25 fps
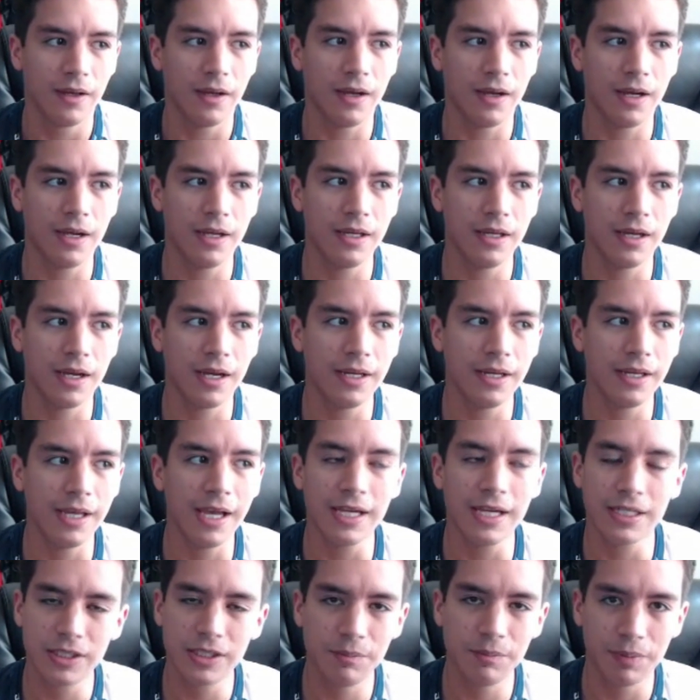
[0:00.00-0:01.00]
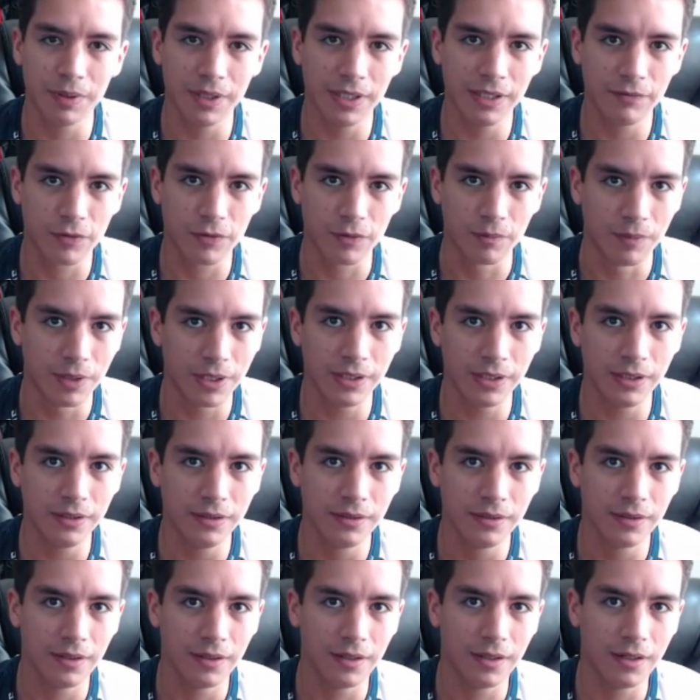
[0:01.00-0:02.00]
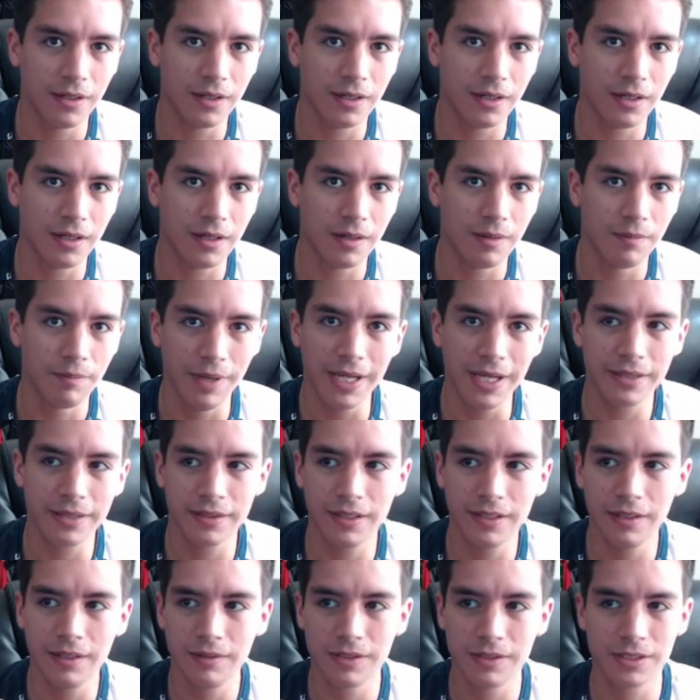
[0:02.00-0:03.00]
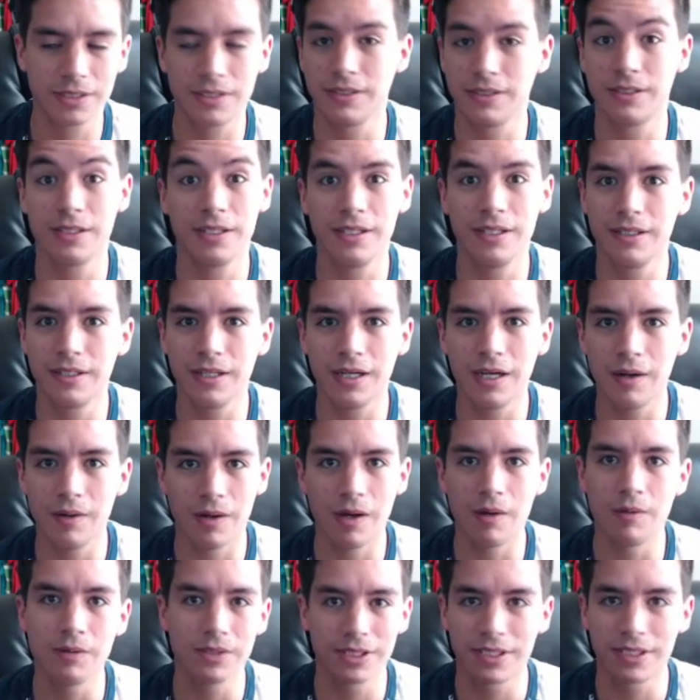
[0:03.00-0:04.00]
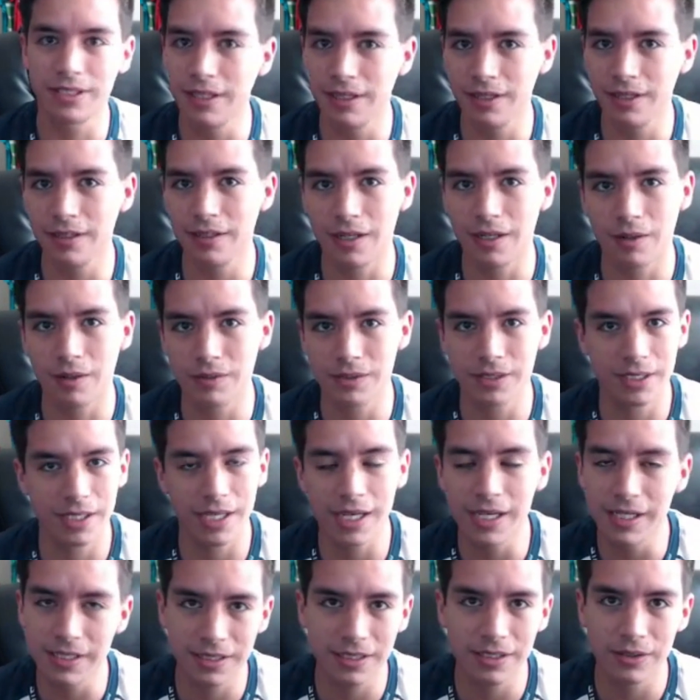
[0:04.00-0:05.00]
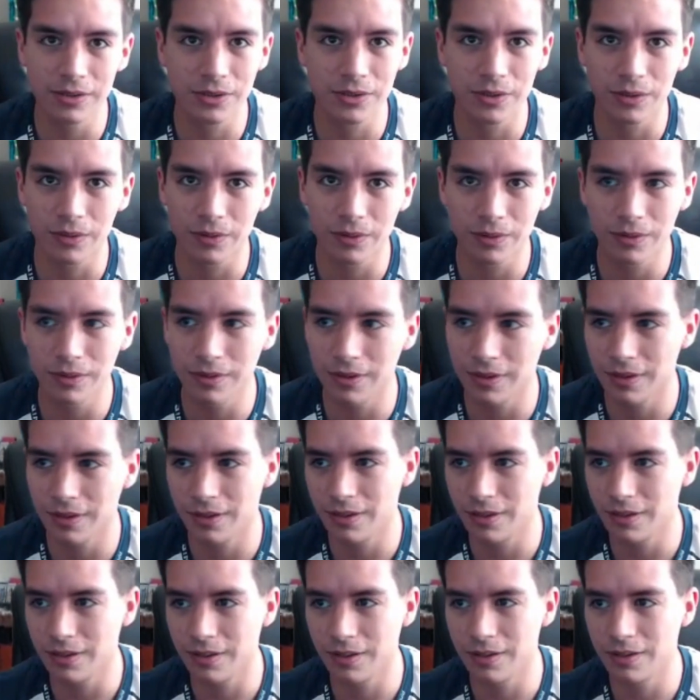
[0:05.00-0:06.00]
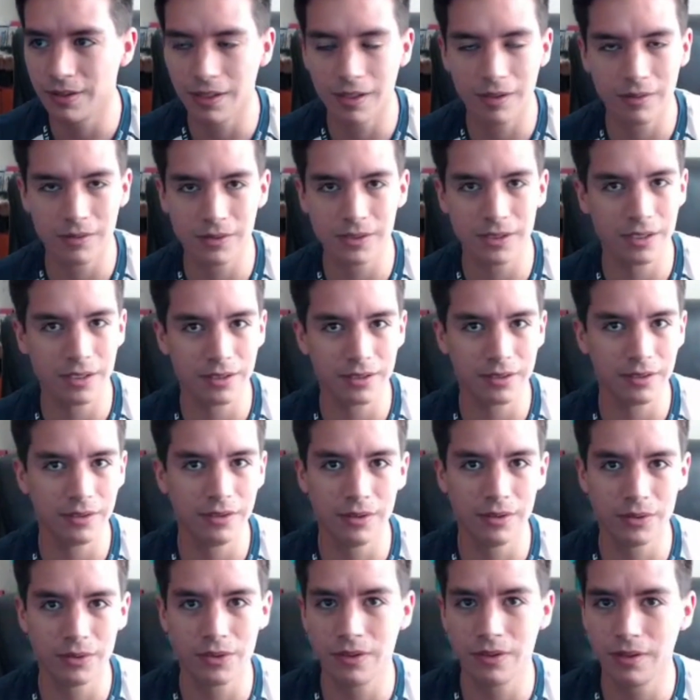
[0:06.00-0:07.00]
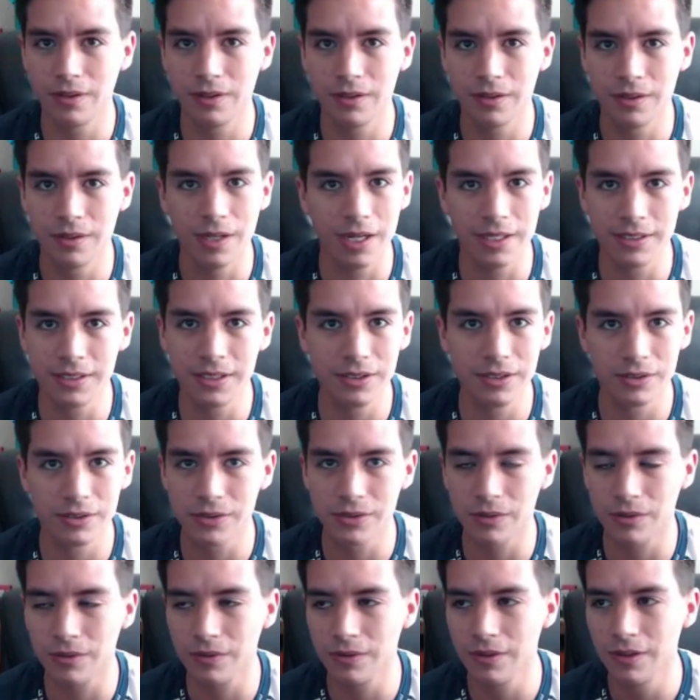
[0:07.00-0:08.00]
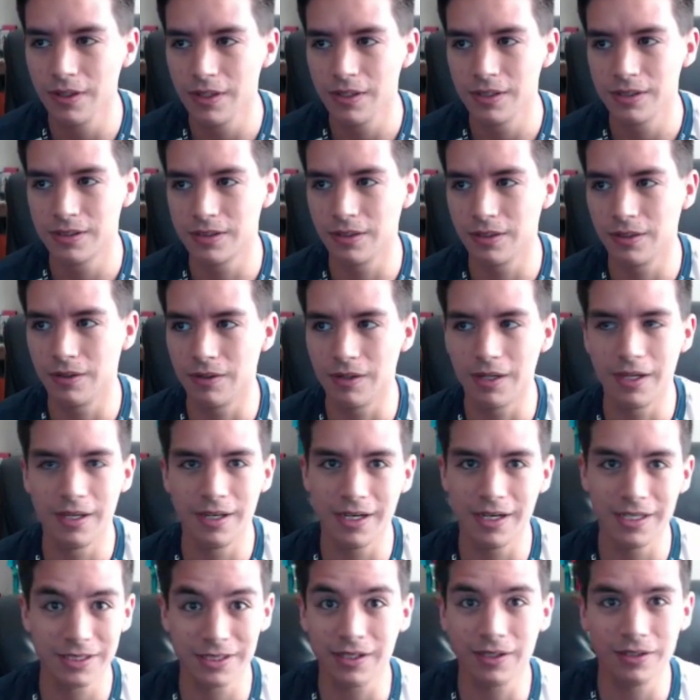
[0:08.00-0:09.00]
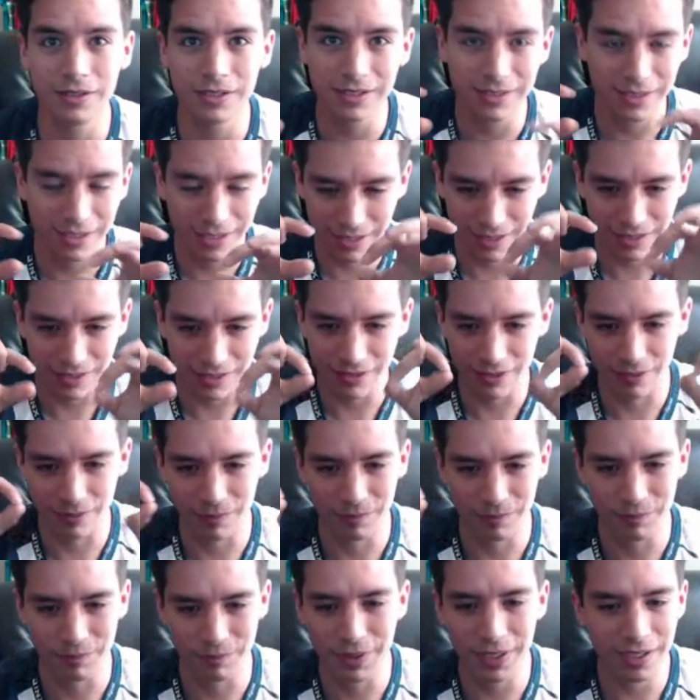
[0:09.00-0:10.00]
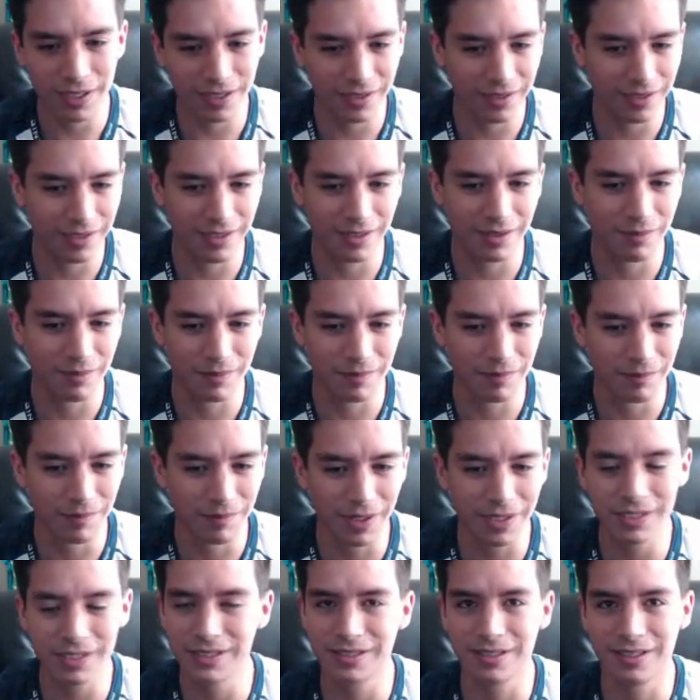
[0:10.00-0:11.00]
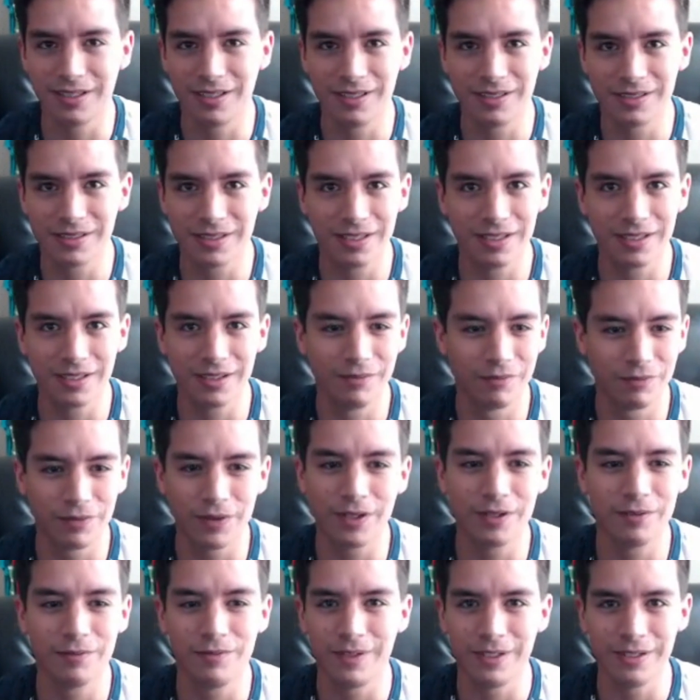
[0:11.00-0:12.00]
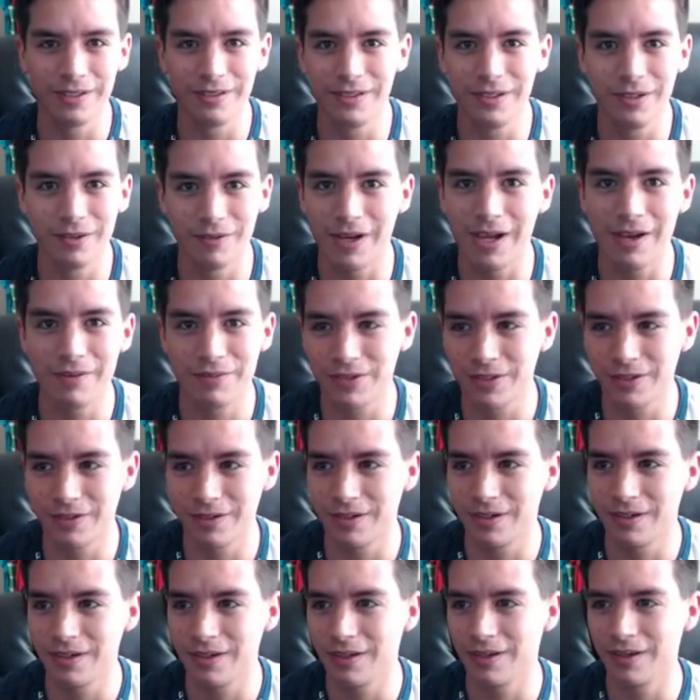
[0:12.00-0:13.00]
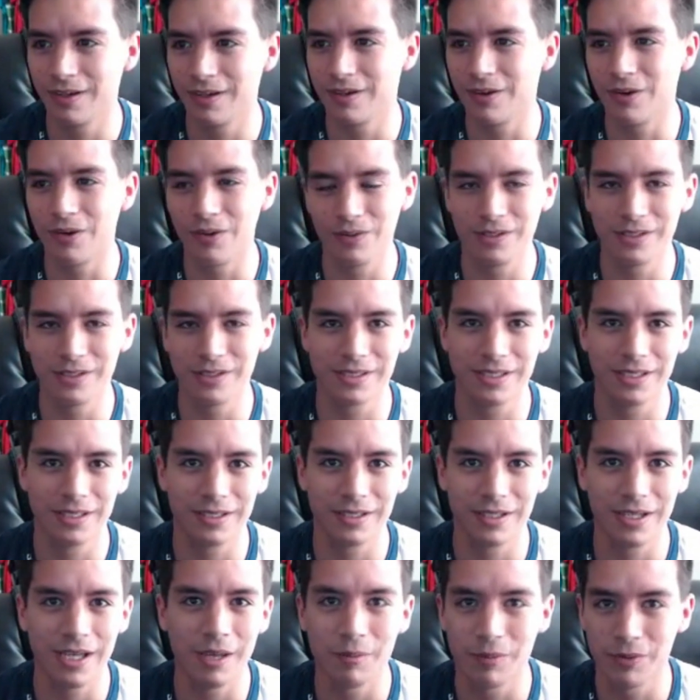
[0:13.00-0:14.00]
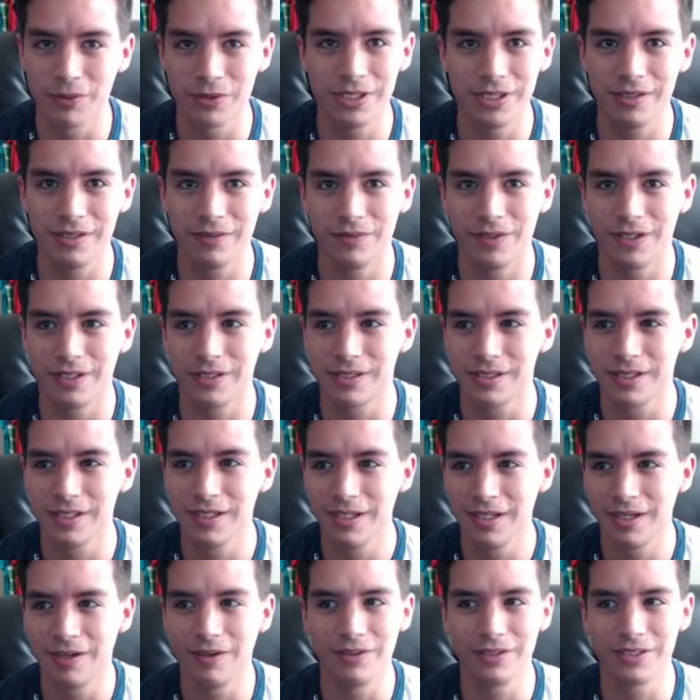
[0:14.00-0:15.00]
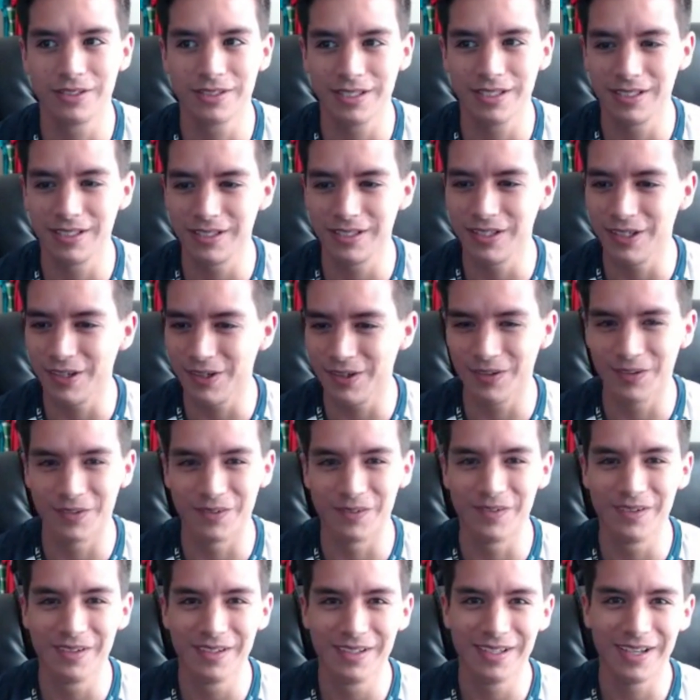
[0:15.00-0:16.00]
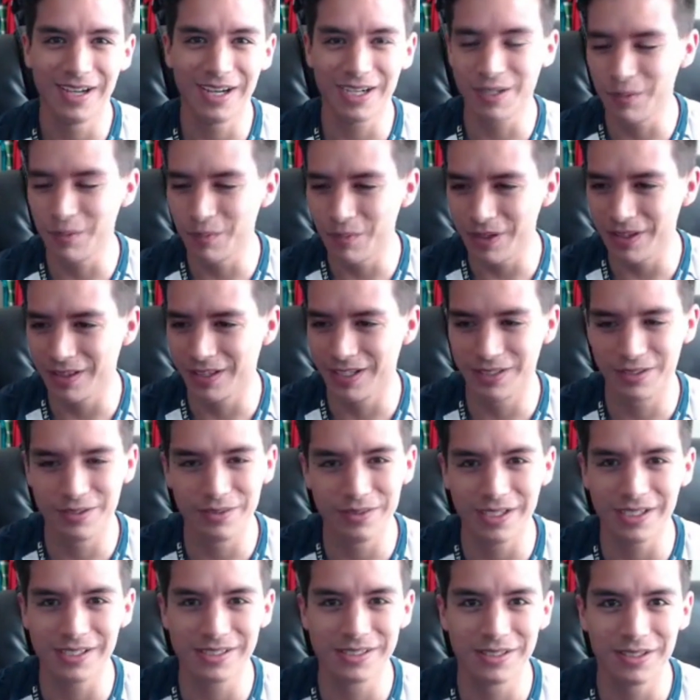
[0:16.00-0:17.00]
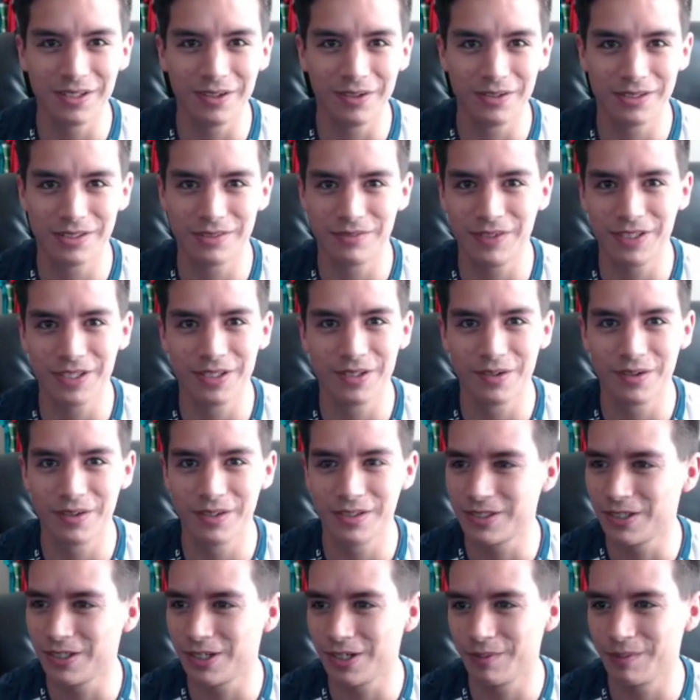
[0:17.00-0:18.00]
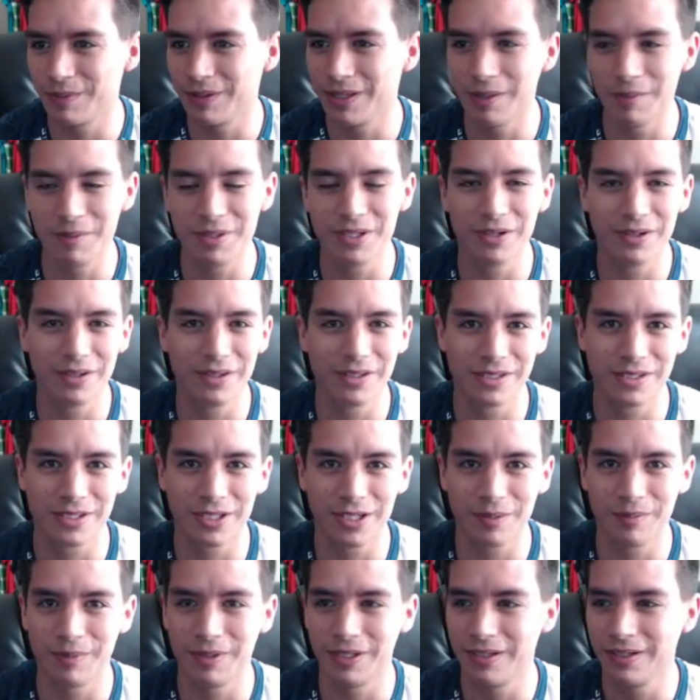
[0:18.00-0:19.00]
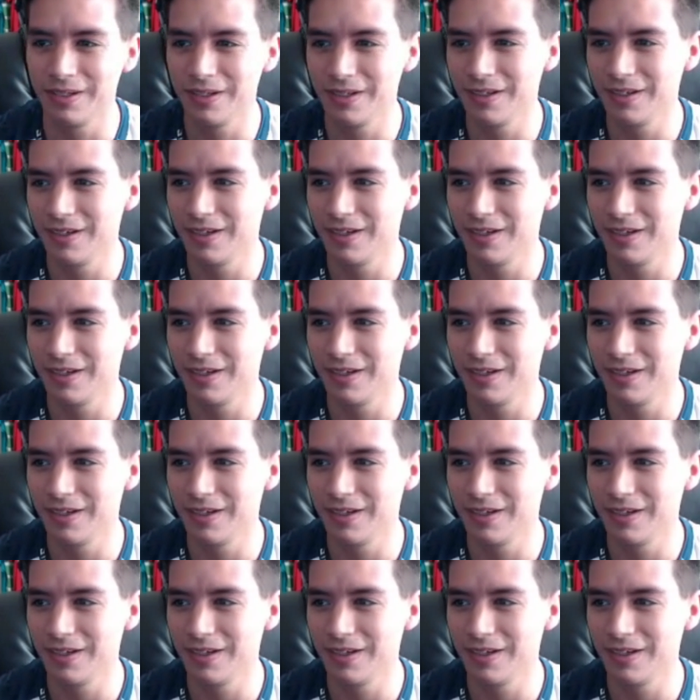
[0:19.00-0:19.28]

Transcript: I actually played for money back then just because like I was a kid. I was like 18 years old. I was like 19 years old. So, and I saw these like, big money signs like in front of me, after all these like MLG events. I was just like, yo, I can win like $2,000 if I go to this tournament. Let me go tournament.